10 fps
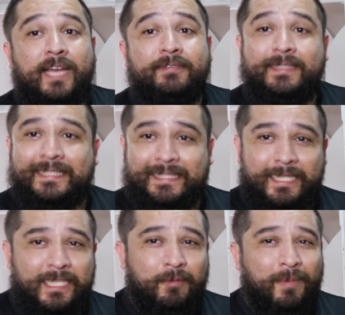I've
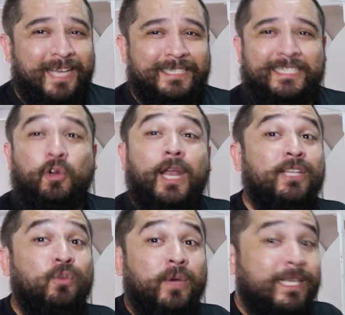seen them, I just don't
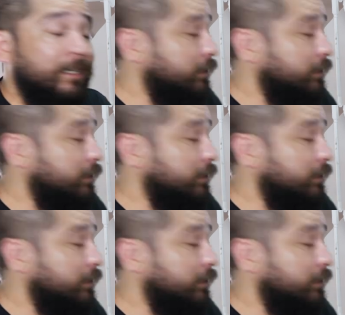like the way they